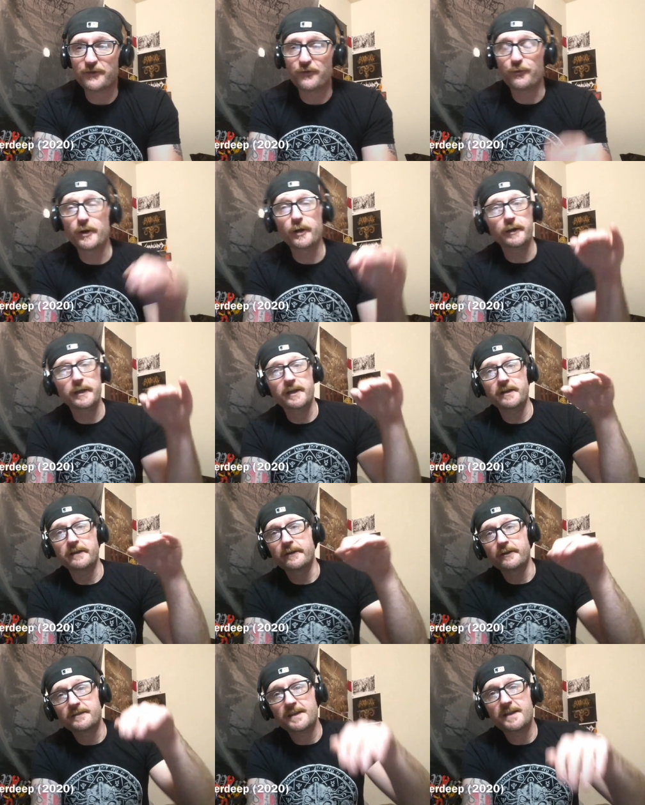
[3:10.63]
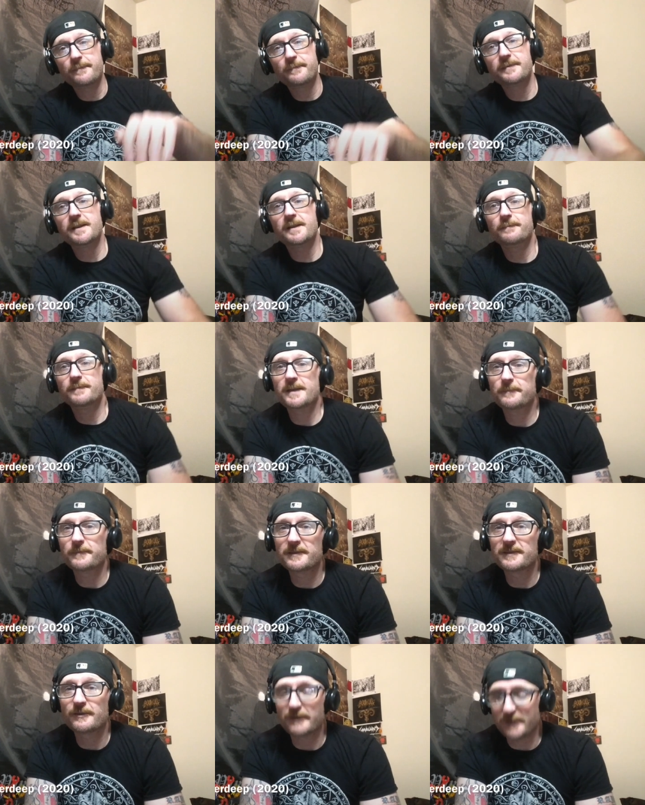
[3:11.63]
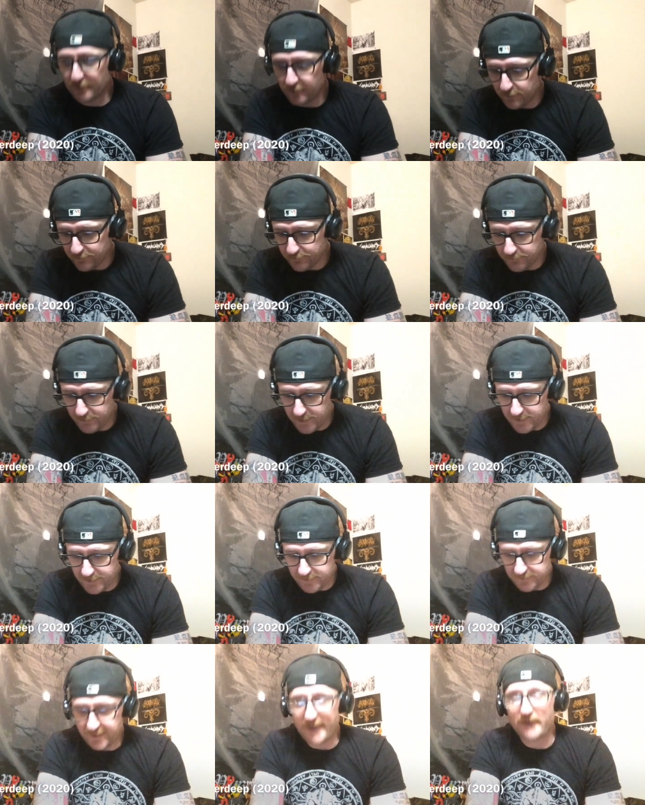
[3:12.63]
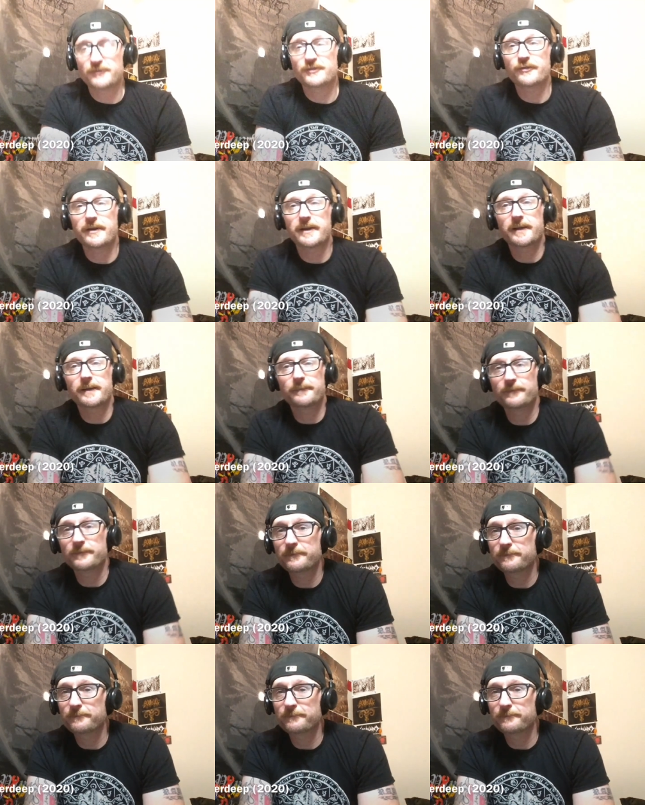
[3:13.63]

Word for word: drilling deep, deep, deep into the earth and encountering,